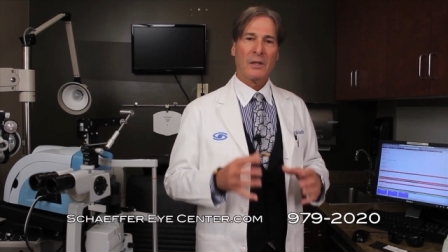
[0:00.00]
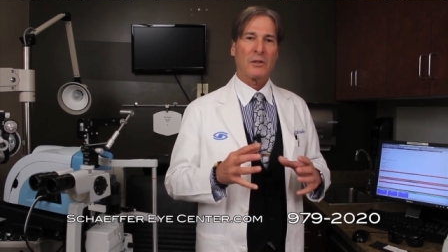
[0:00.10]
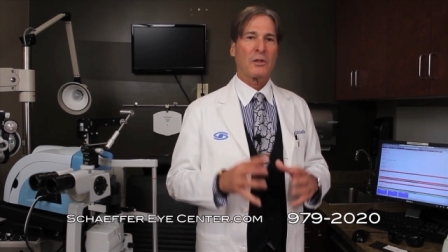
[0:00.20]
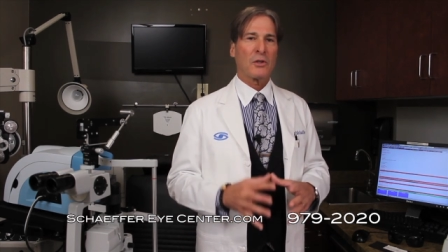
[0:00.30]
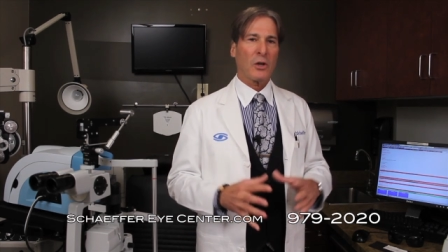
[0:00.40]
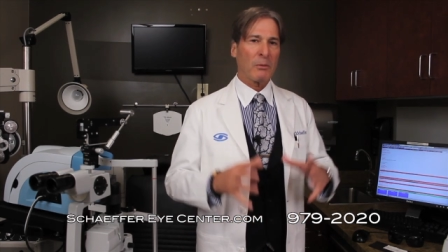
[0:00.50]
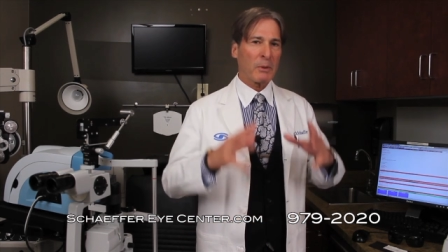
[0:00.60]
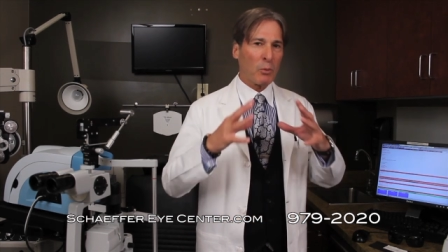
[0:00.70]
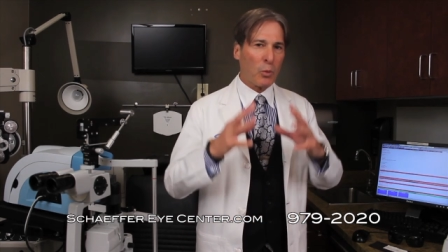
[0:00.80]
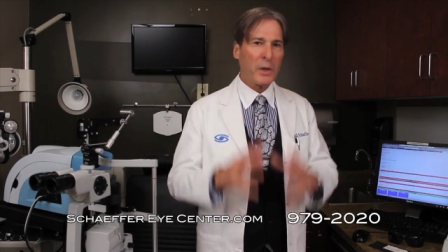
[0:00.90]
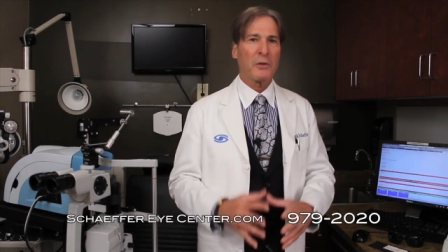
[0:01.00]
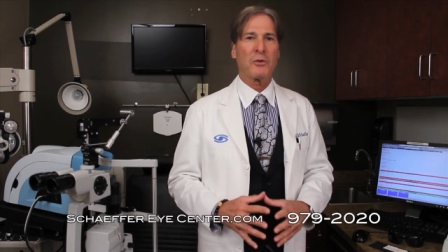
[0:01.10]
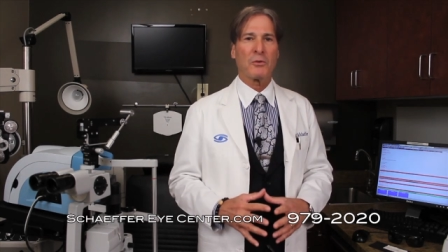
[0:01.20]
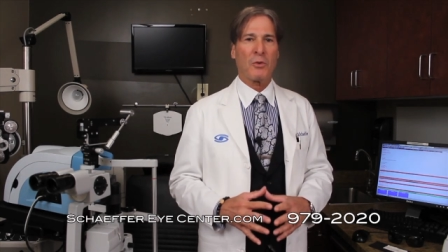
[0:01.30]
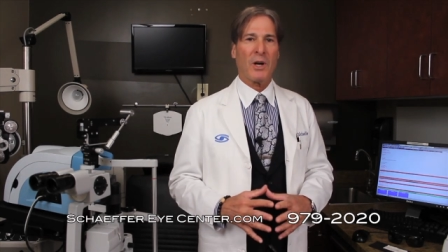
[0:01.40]
to determine what
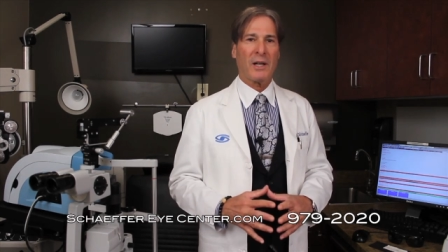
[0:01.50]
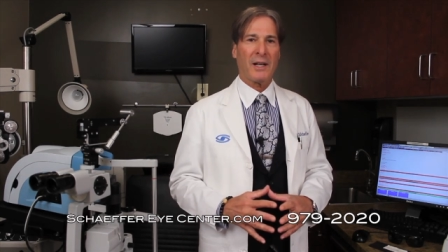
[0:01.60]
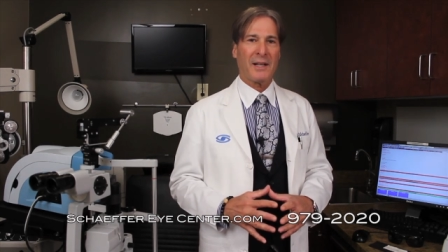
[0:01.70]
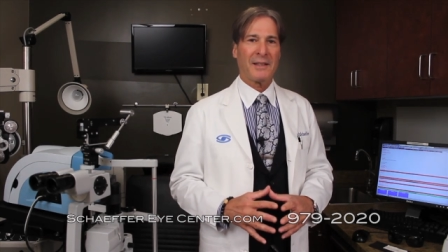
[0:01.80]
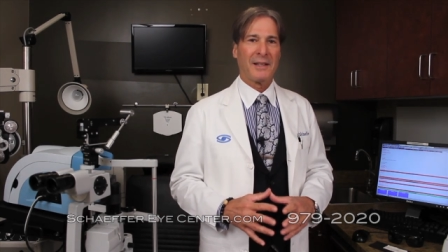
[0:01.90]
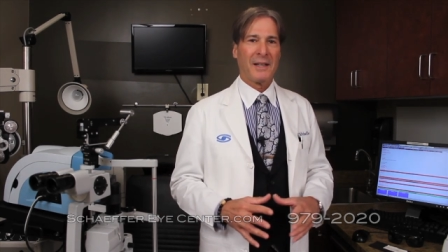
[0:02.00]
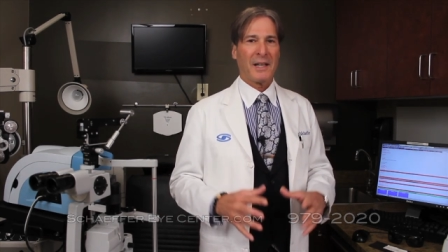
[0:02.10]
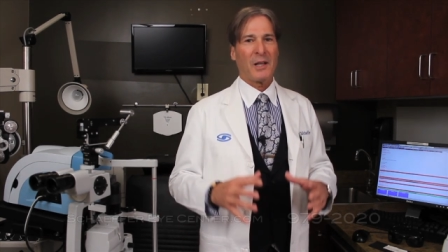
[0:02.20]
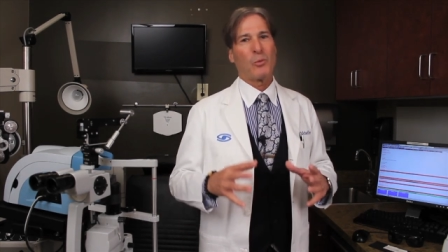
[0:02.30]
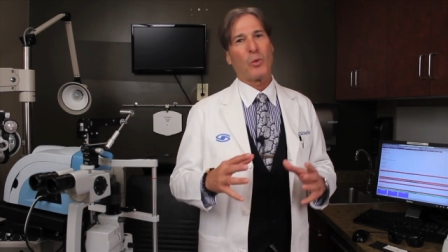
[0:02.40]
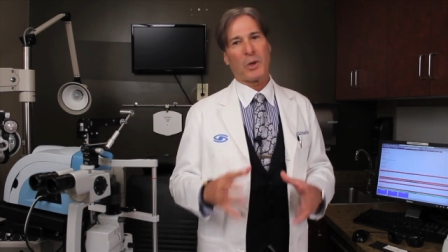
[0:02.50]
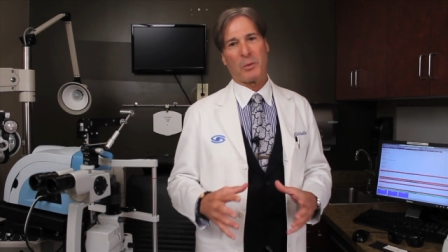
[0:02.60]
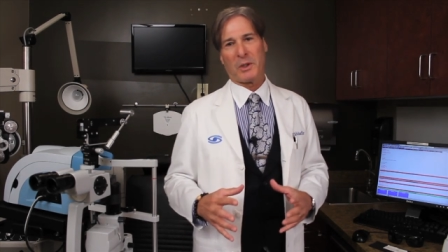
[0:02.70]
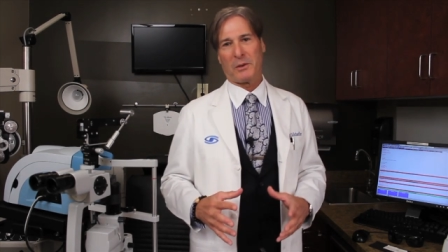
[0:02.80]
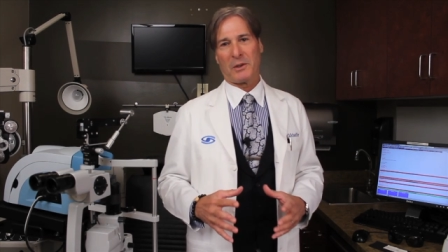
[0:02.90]
is your dry eye and what are
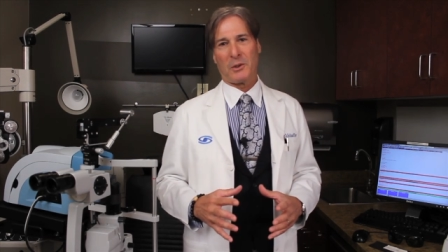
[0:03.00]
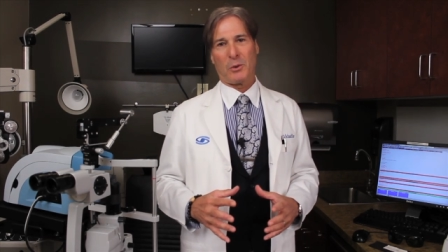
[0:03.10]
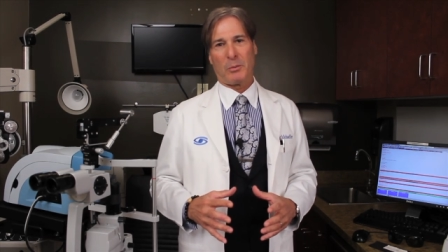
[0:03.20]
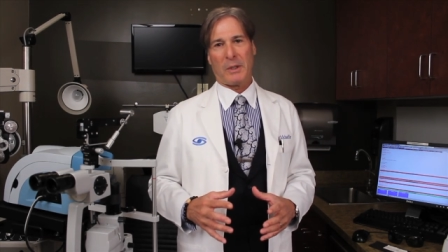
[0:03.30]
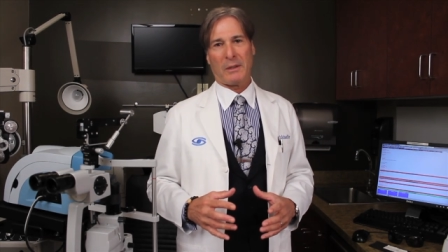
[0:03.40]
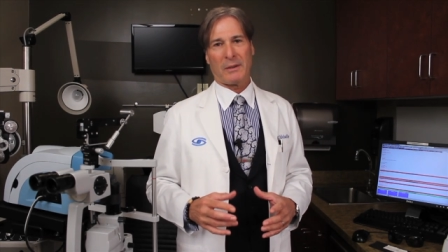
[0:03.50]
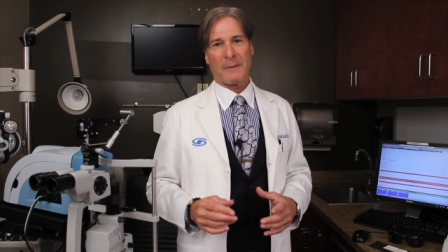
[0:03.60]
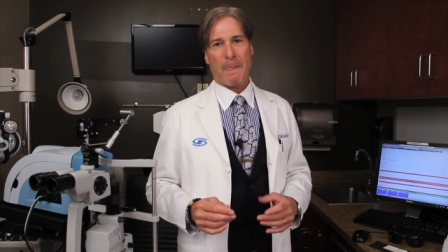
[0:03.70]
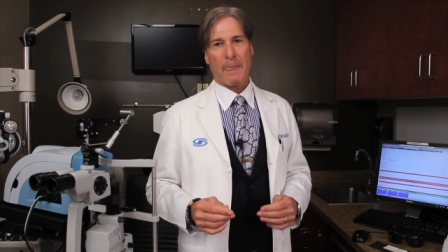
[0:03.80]
we going to do about it?